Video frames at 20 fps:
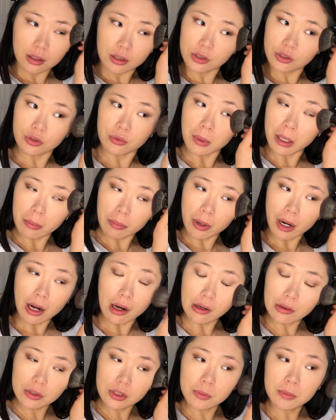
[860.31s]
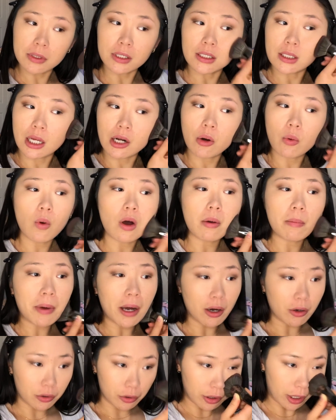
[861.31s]
do my brows because I don't want
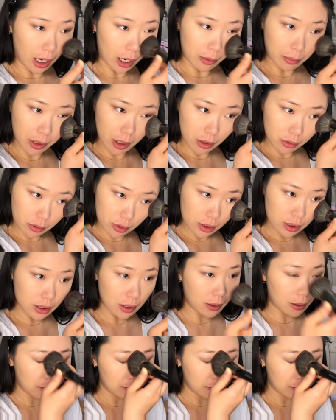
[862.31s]
powdery eyebrows.